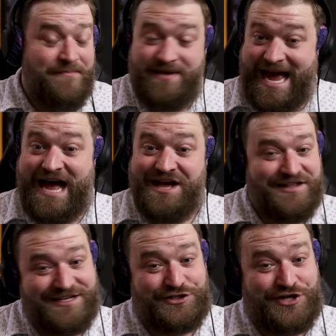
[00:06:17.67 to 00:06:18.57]
But yeah,
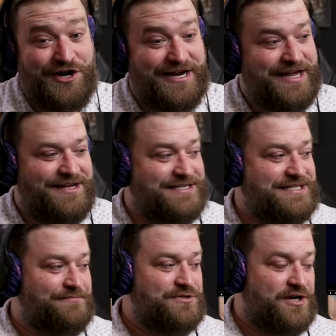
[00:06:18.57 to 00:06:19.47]
this is dirty. This
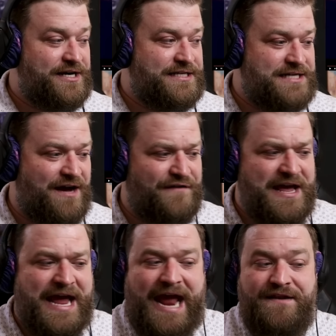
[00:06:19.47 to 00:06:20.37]
is some dirty stuff.
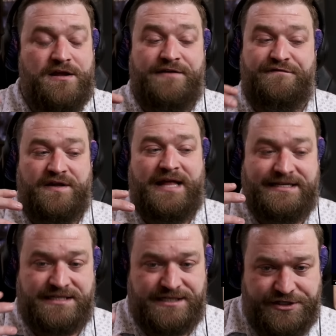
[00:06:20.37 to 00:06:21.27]
And Phil
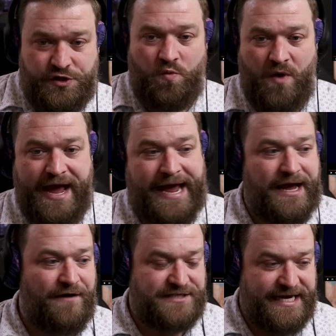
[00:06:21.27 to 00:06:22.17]
has such a way
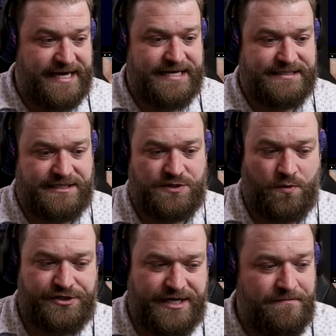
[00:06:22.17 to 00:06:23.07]
of taking his
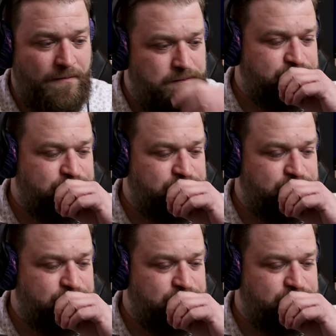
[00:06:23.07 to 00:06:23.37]
distortion